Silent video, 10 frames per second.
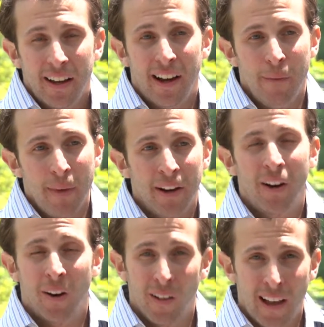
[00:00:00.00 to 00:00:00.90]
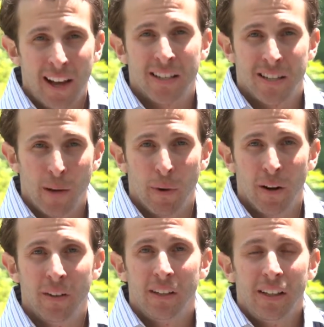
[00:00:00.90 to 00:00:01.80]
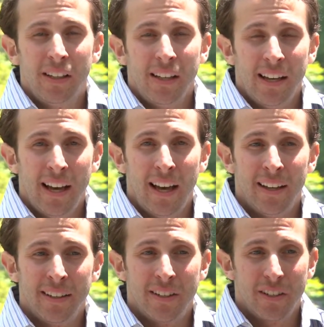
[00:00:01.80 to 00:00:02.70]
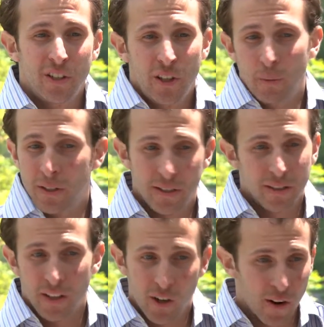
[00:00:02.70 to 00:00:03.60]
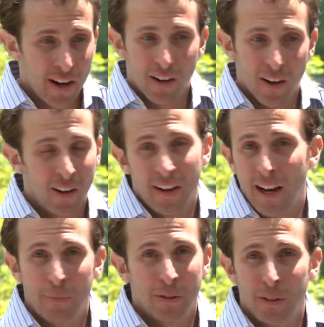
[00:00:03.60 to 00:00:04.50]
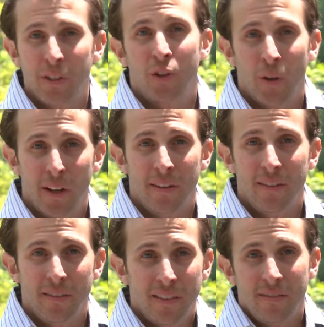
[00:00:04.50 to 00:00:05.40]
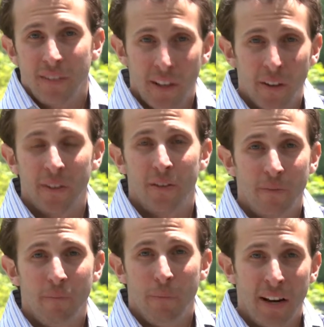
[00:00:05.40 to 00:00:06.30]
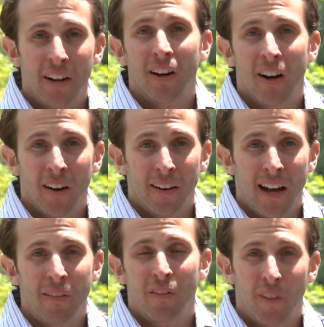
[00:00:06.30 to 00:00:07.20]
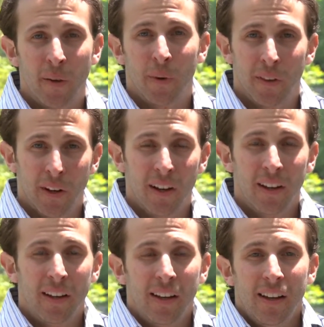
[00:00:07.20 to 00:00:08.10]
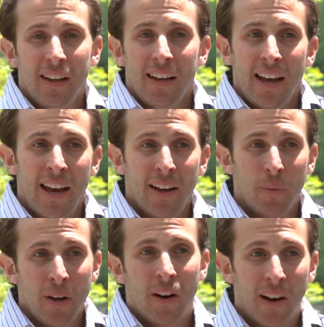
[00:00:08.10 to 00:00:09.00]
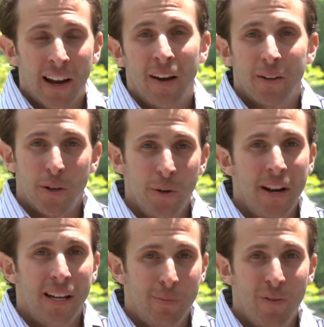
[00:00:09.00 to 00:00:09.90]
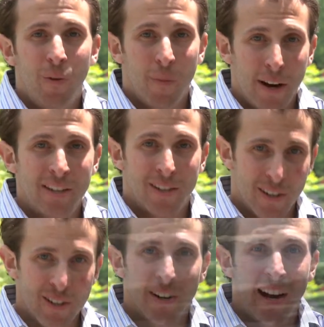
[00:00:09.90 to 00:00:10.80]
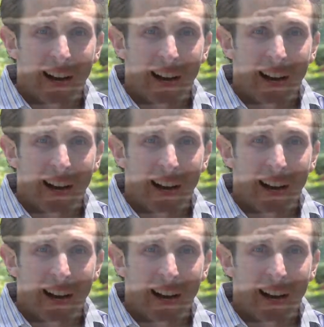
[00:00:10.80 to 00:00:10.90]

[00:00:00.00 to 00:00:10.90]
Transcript: I met a girl last summer, and she was a great girl. I absolutely enjoyed, meeting her and having fun with her. And we hung out 2 days before my surgery